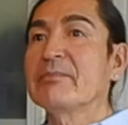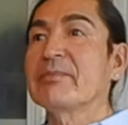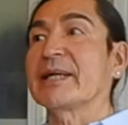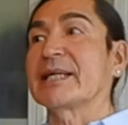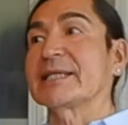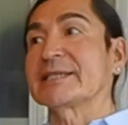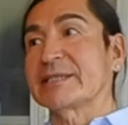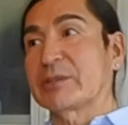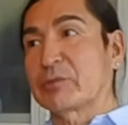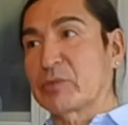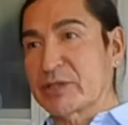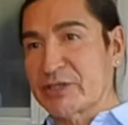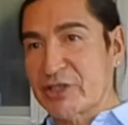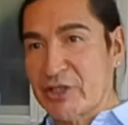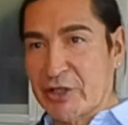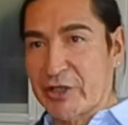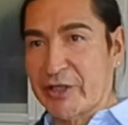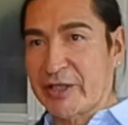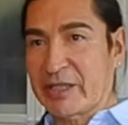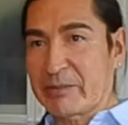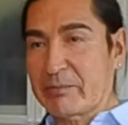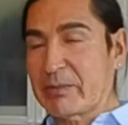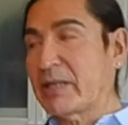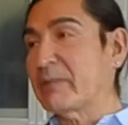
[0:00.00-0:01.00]
Because it was
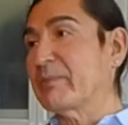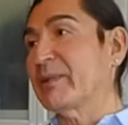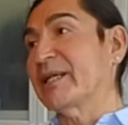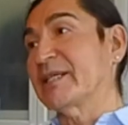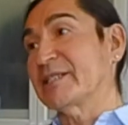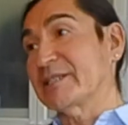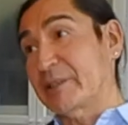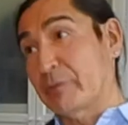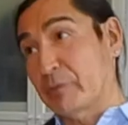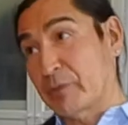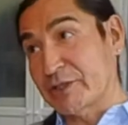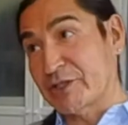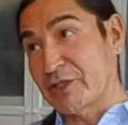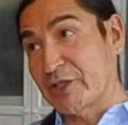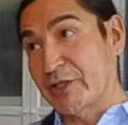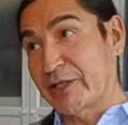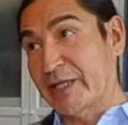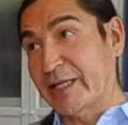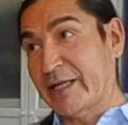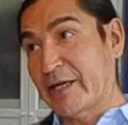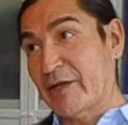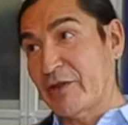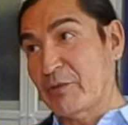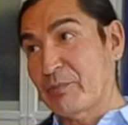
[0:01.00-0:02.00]
hurting me, because it was
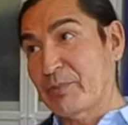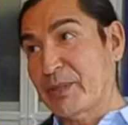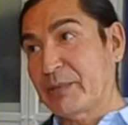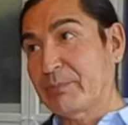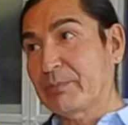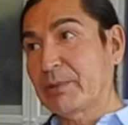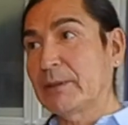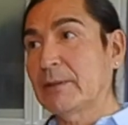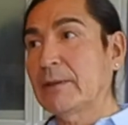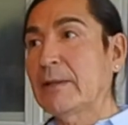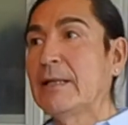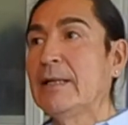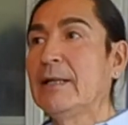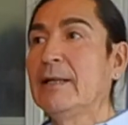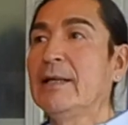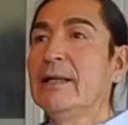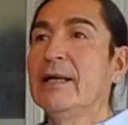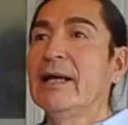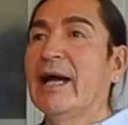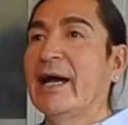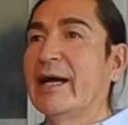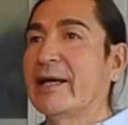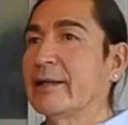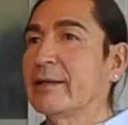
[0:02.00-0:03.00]
hurting other people,
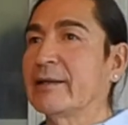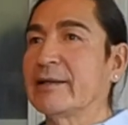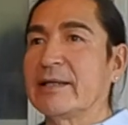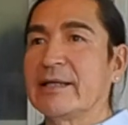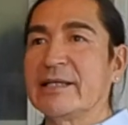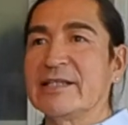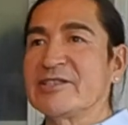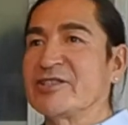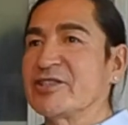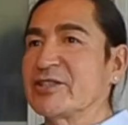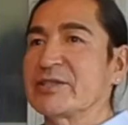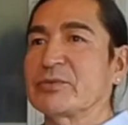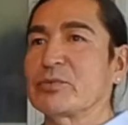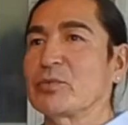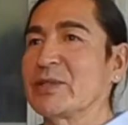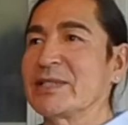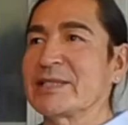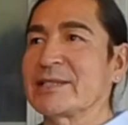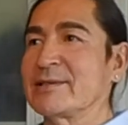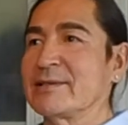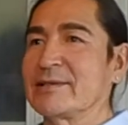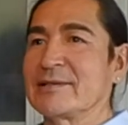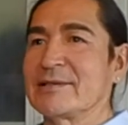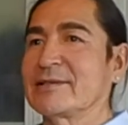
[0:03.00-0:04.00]
and it just
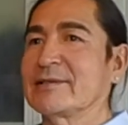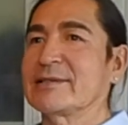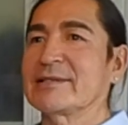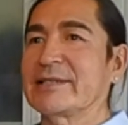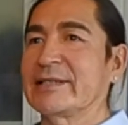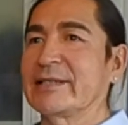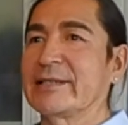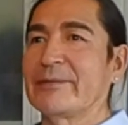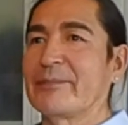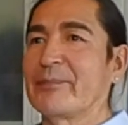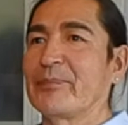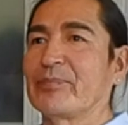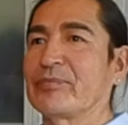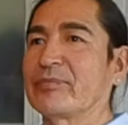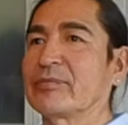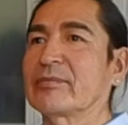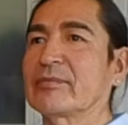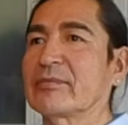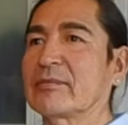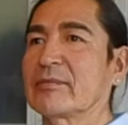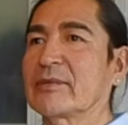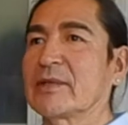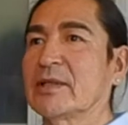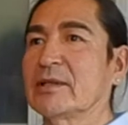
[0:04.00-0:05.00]
wasn't
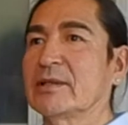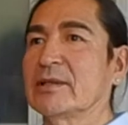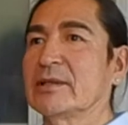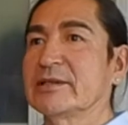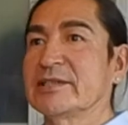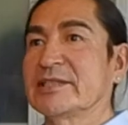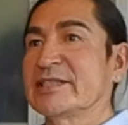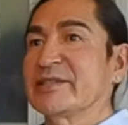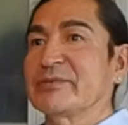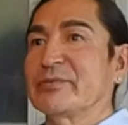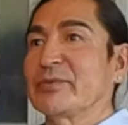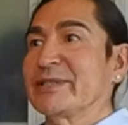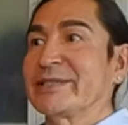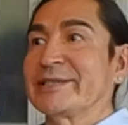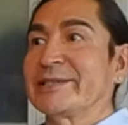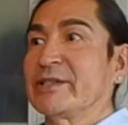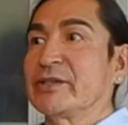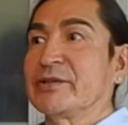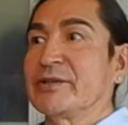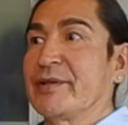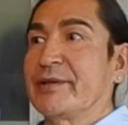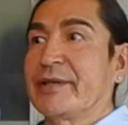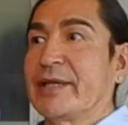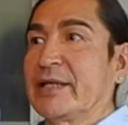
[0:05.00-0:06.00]
a
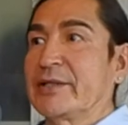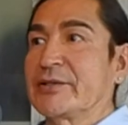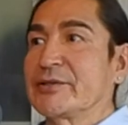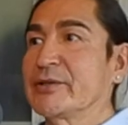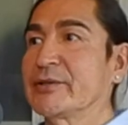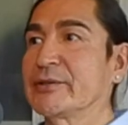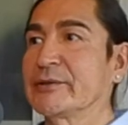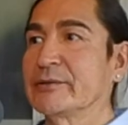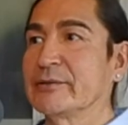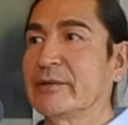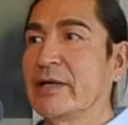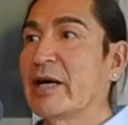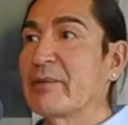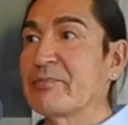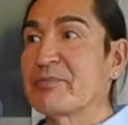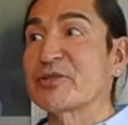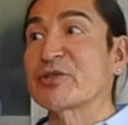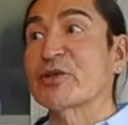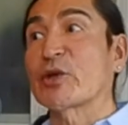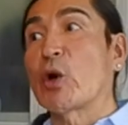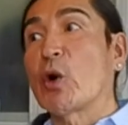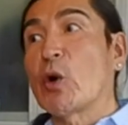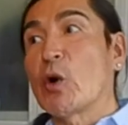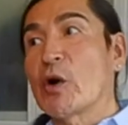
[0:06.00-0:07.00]
good thing to
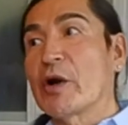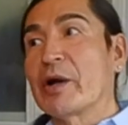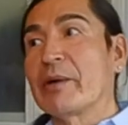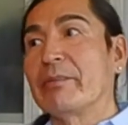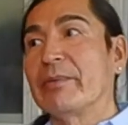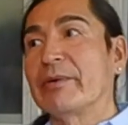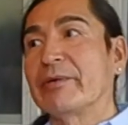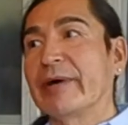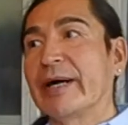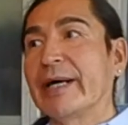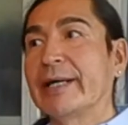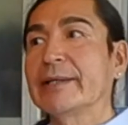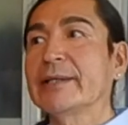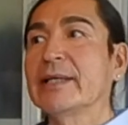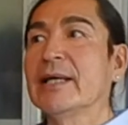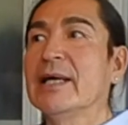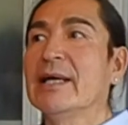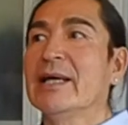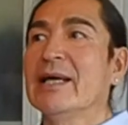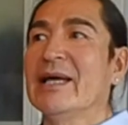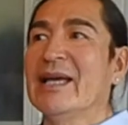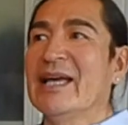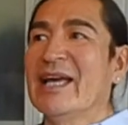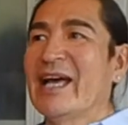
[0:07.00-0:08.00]
absorb.
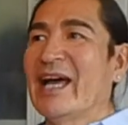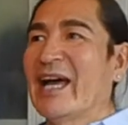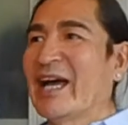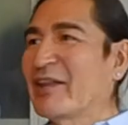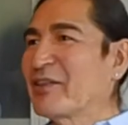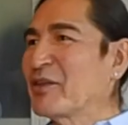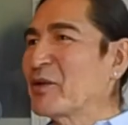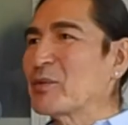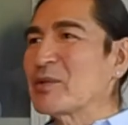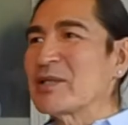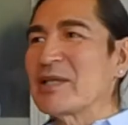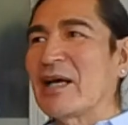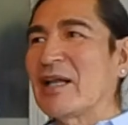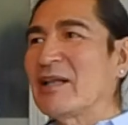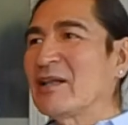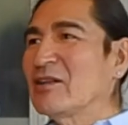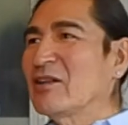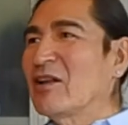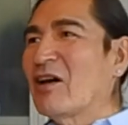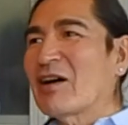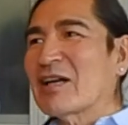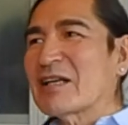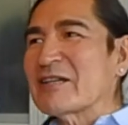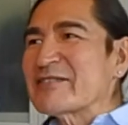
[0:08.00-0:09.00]
Right. And there were a
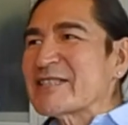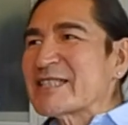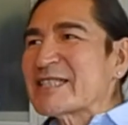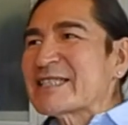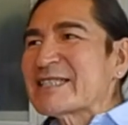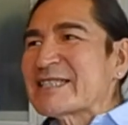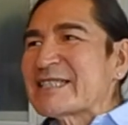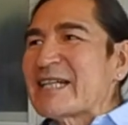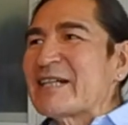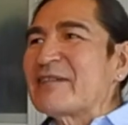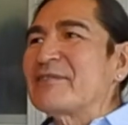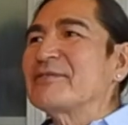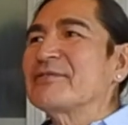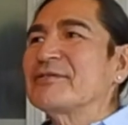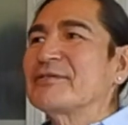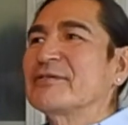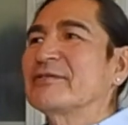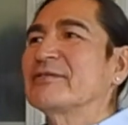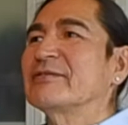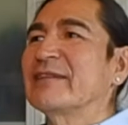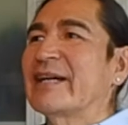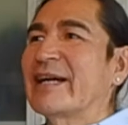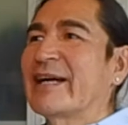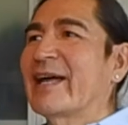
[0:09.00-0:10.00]
lot of
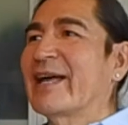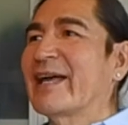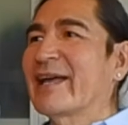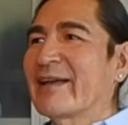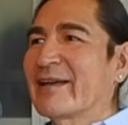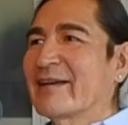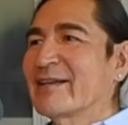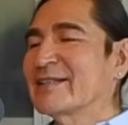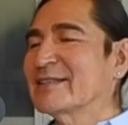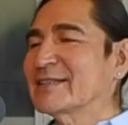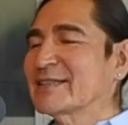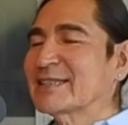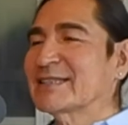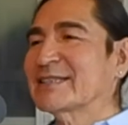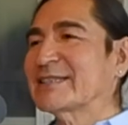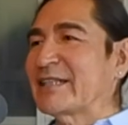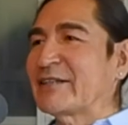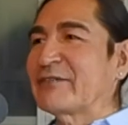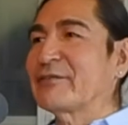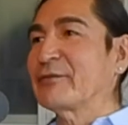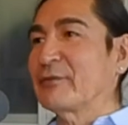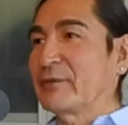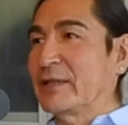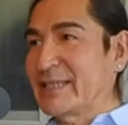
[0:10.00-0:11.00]
stuff
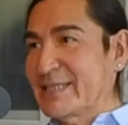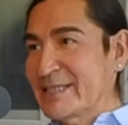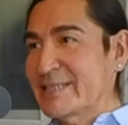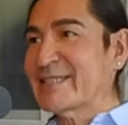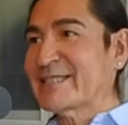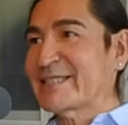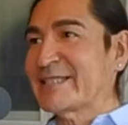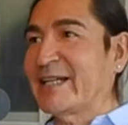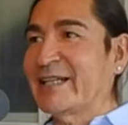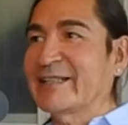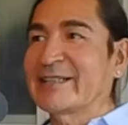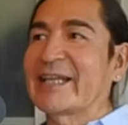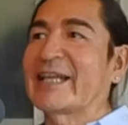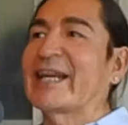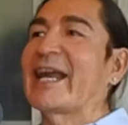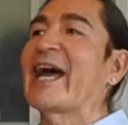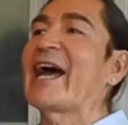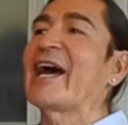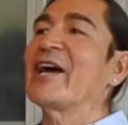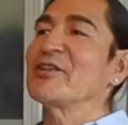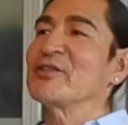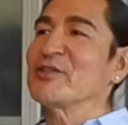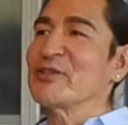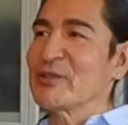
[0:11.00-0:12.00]
inside that I
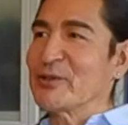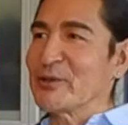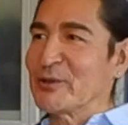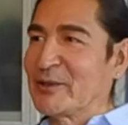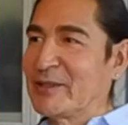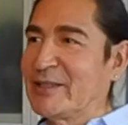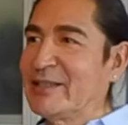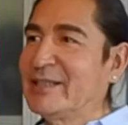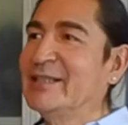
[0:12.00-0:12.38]
had to